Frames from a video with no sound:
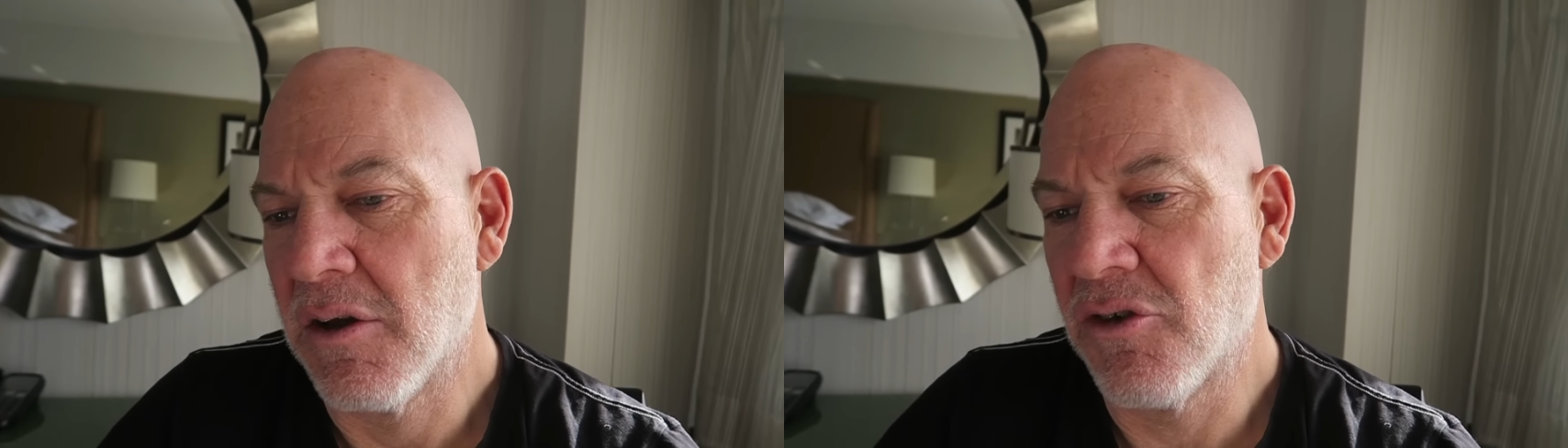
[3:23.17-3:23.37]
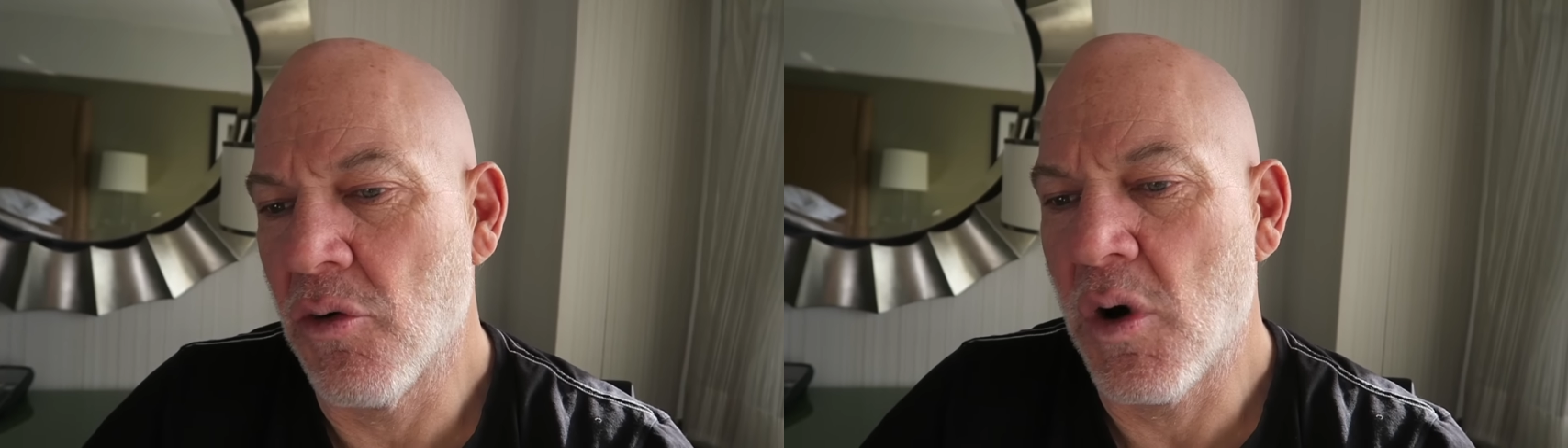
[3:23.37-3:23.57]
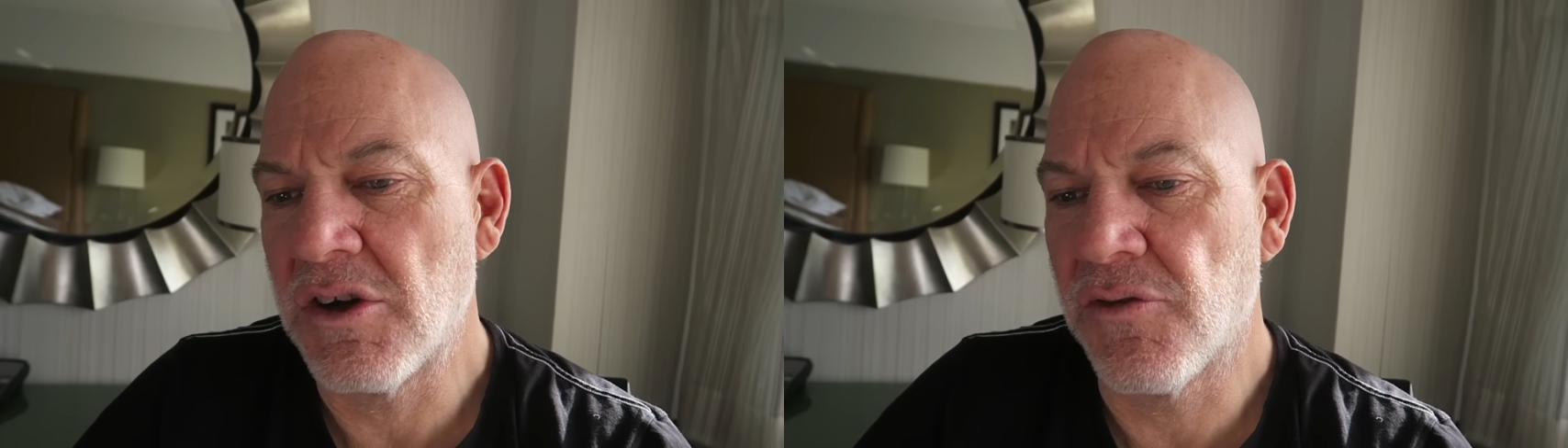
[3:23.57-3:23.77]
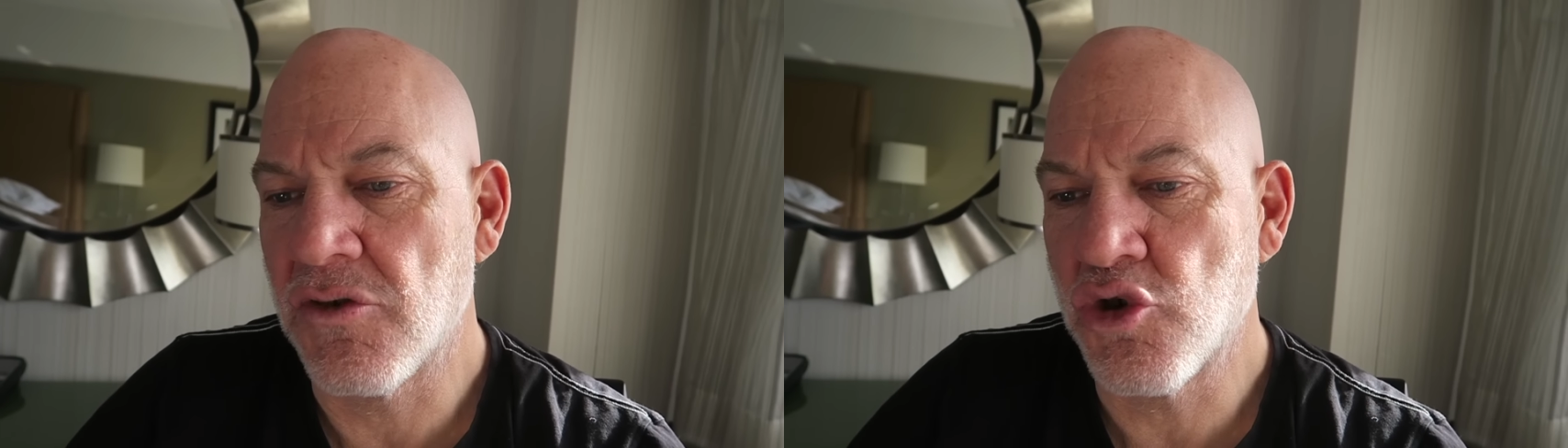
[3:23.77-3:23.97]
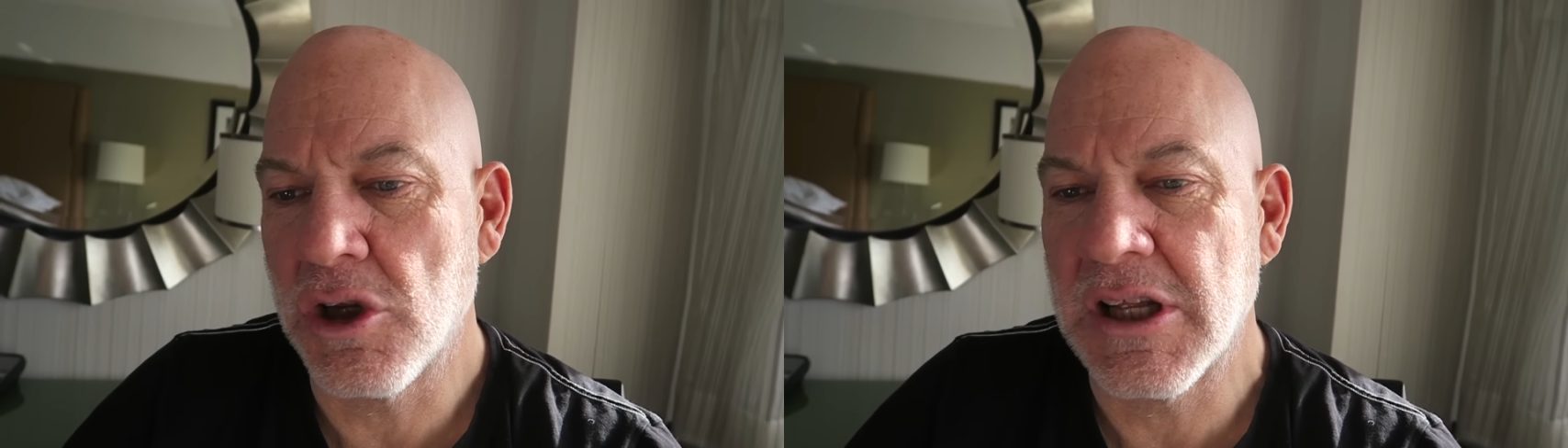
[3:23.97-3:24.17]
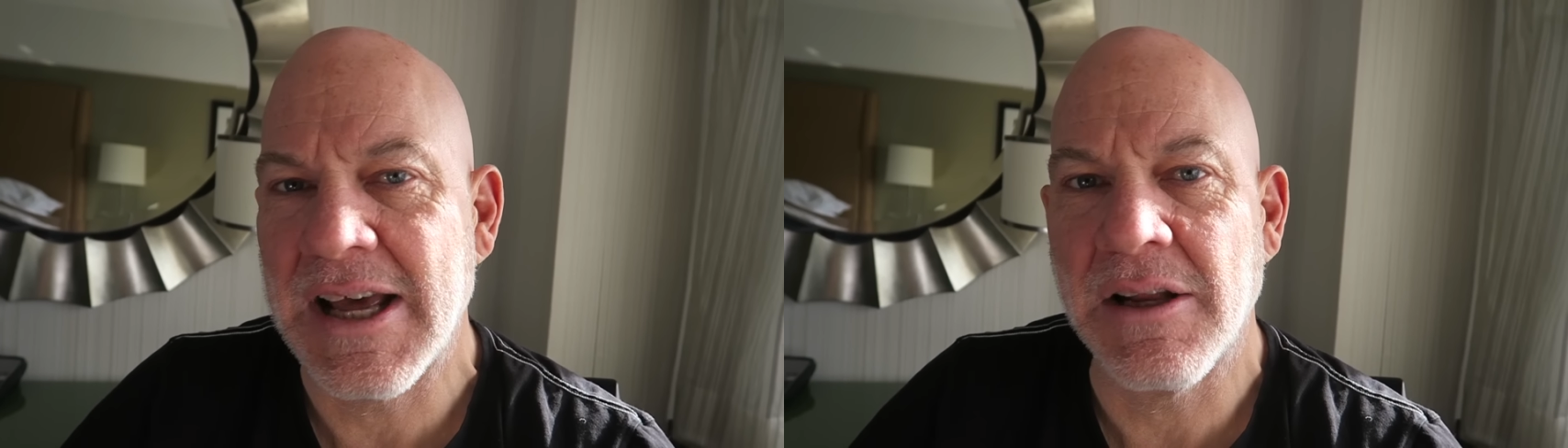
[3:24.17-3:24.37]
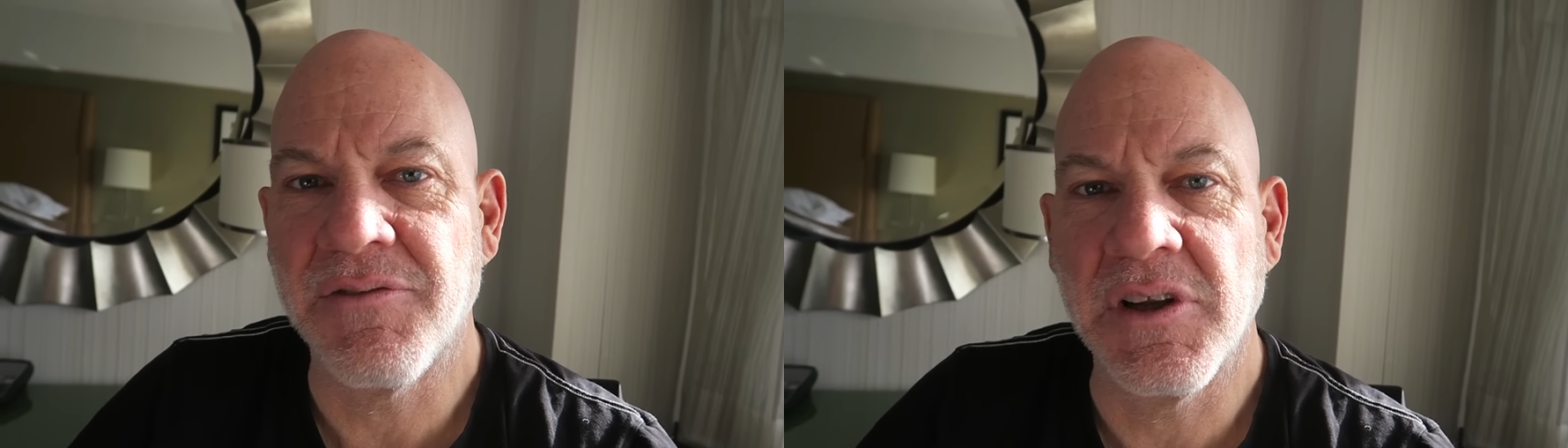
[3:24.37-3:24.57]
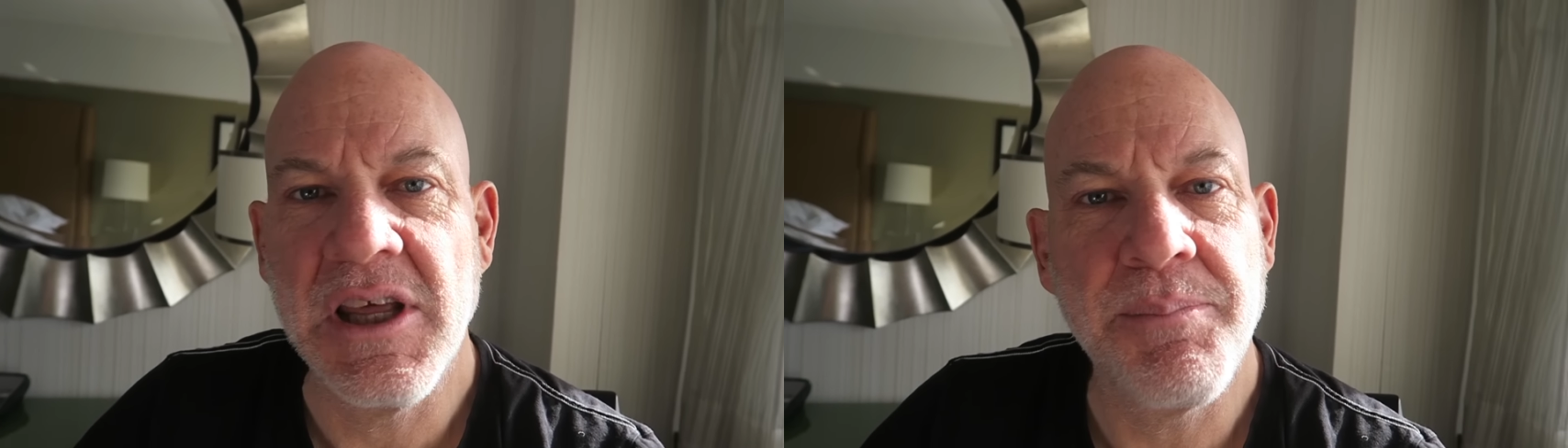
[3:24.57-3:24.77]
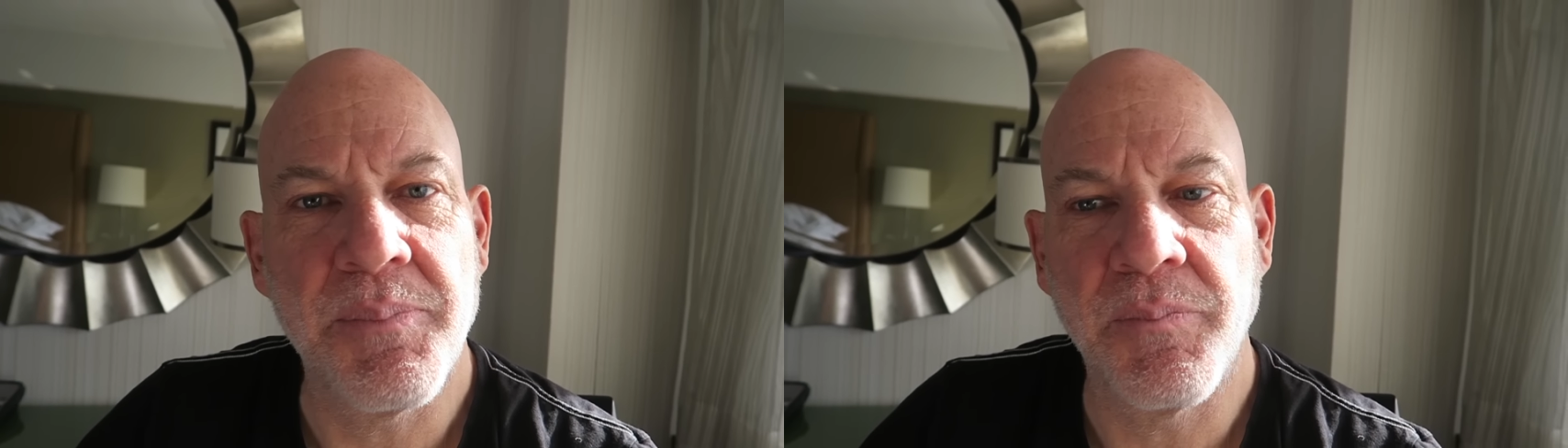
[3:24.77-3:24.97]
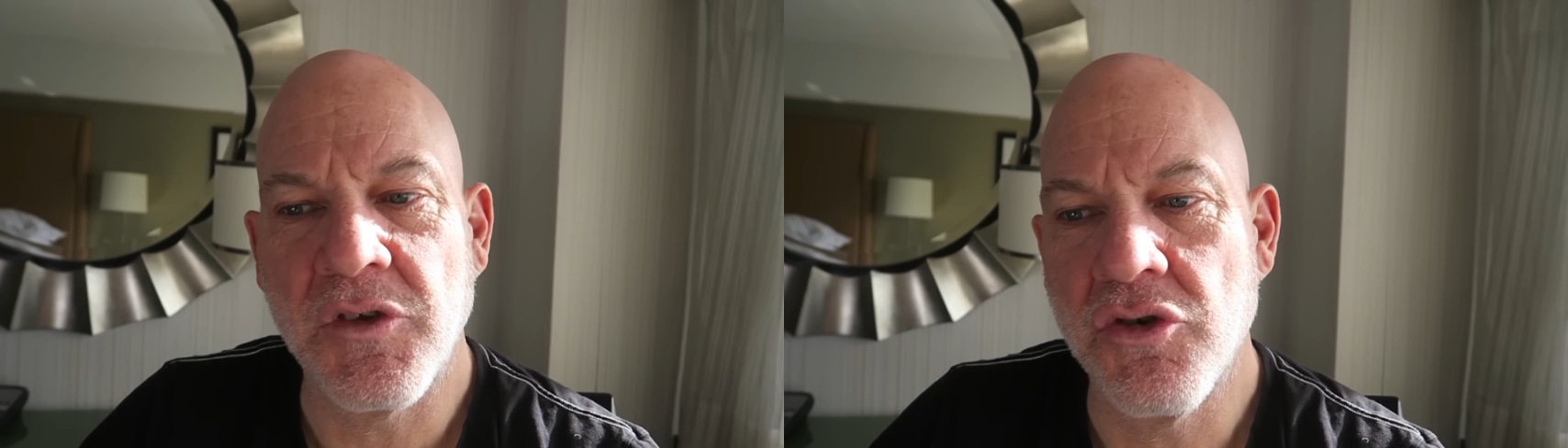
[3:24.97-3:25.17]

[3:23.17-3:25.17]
So watch for Julian Alaphilippe